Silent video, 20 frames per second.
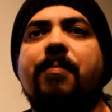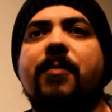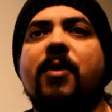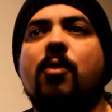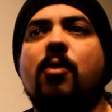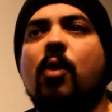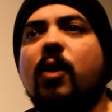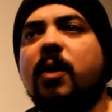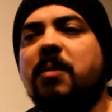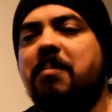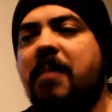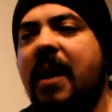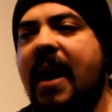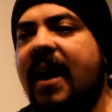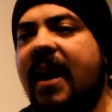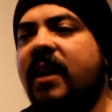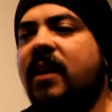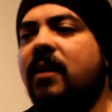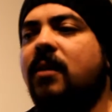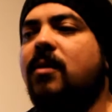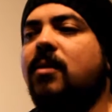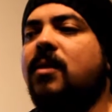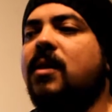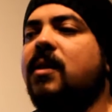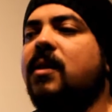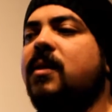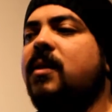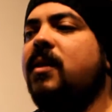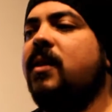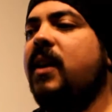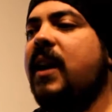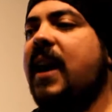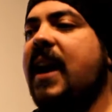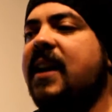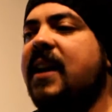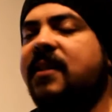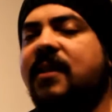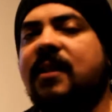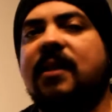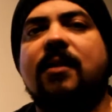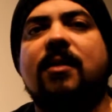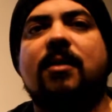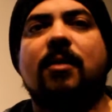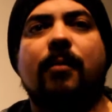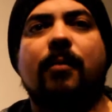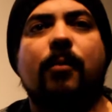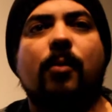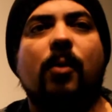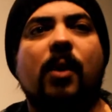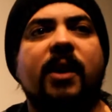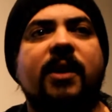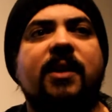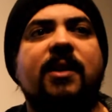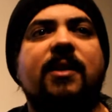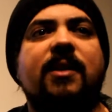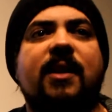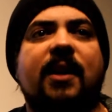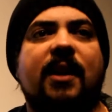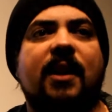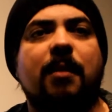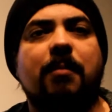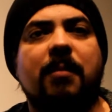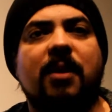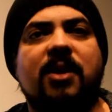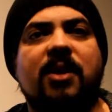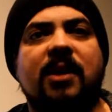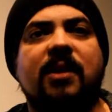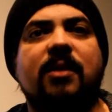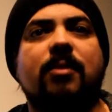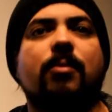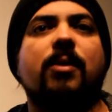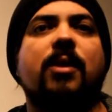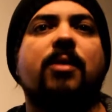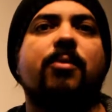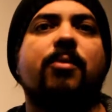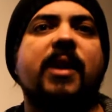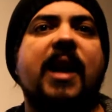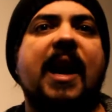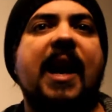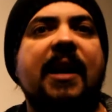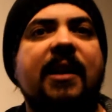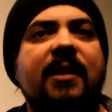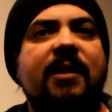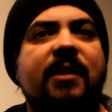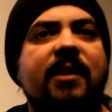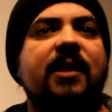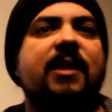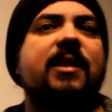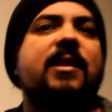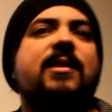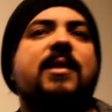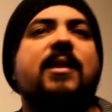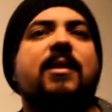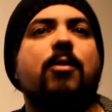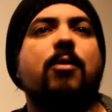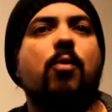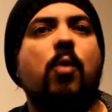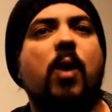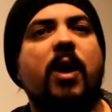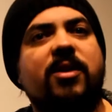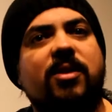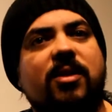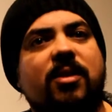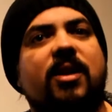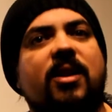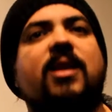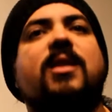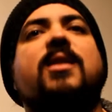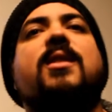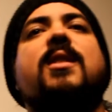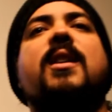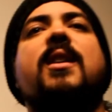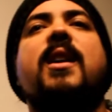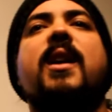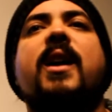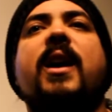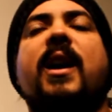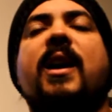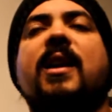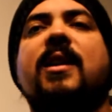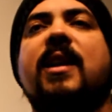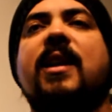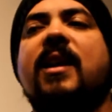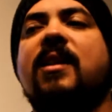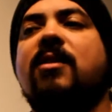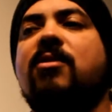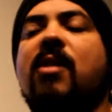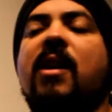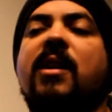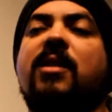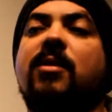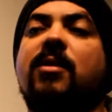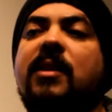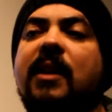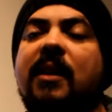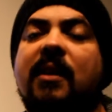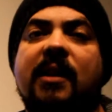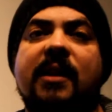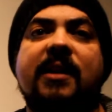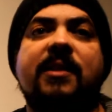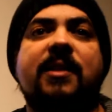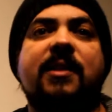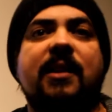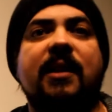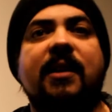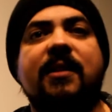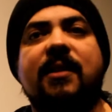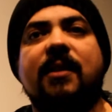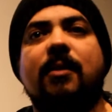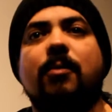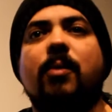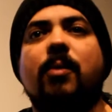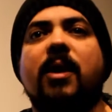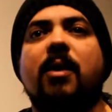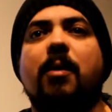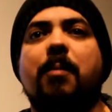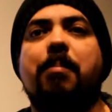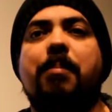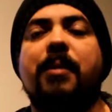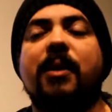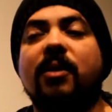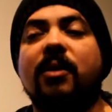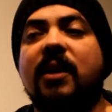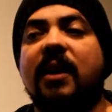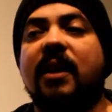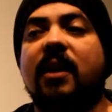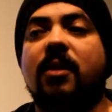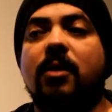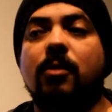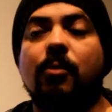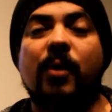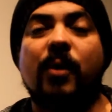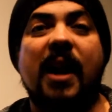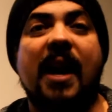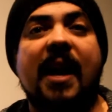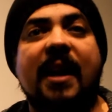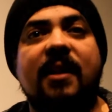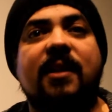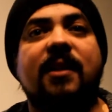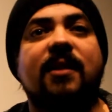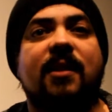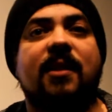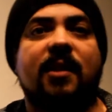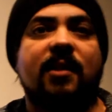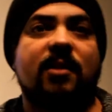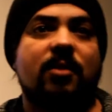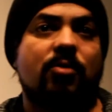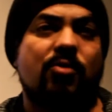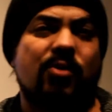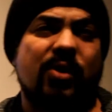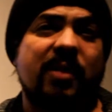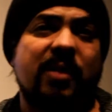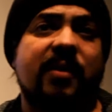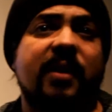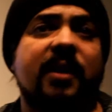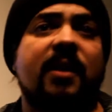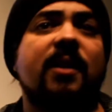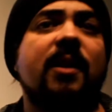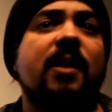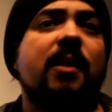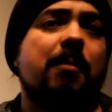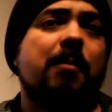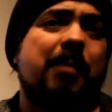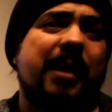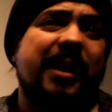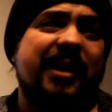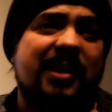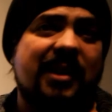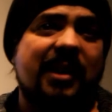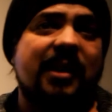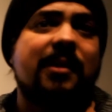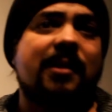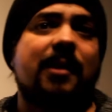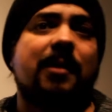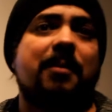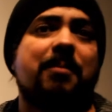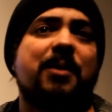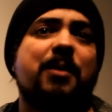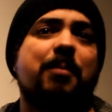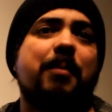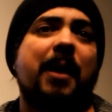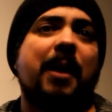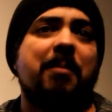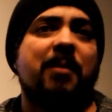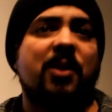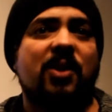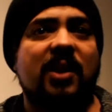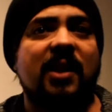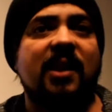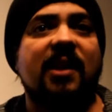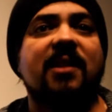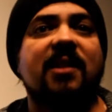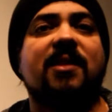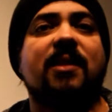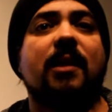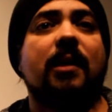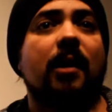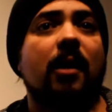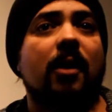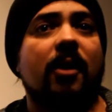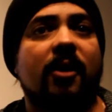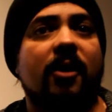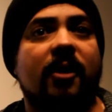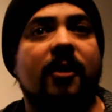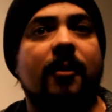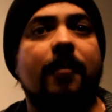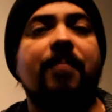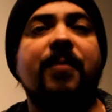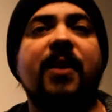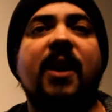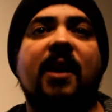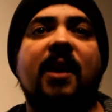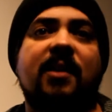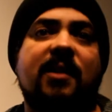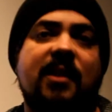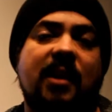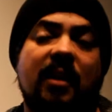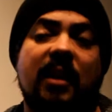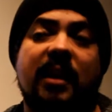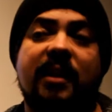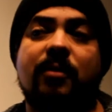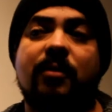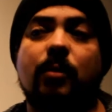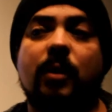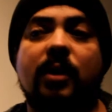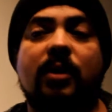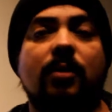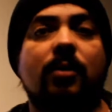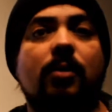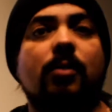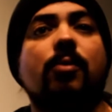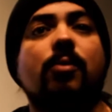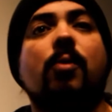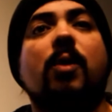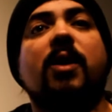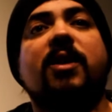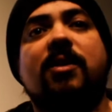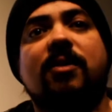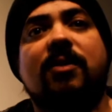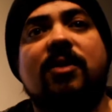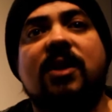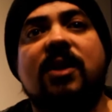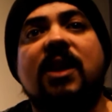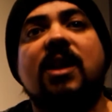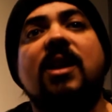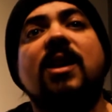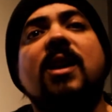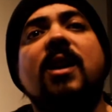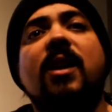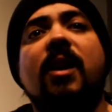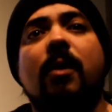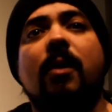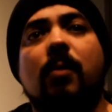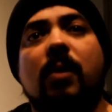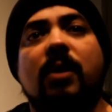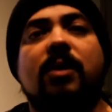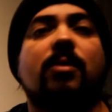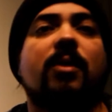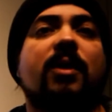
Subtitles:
going back into the essence of what the image is, what reality is, and question it, and try to tell us, listen, we are building a new reality that is driven by systems, by machines that learn and tell us what to do, what to see, and what to